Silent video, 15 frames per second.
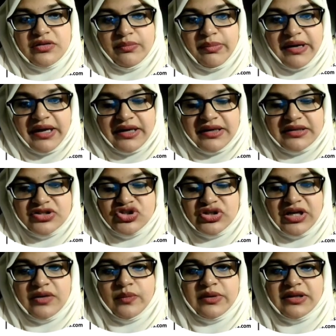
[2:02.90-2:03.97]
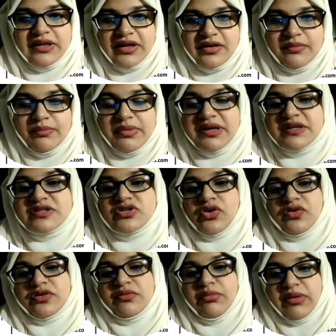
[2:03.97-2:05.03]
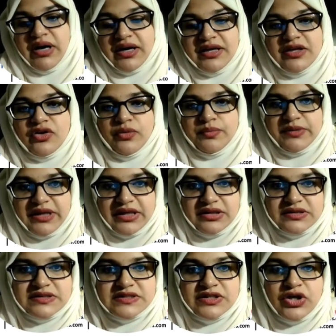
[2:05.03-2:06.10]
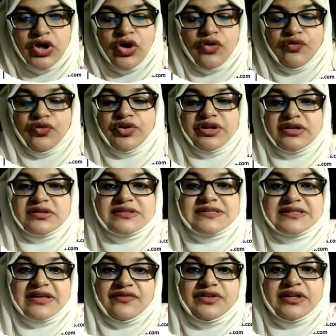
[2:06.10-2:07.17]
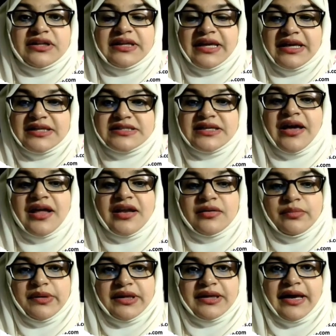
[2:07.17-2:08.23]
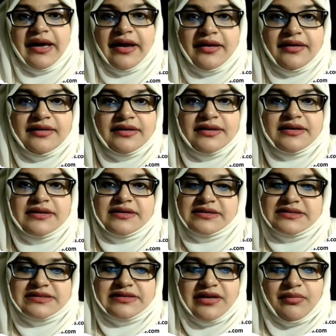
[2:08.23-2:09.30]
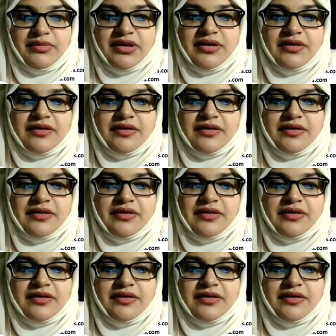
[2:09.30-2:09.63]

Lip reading: the band the child will get based on the mark he obtains for year 7 and 8 Arabic and Islamic.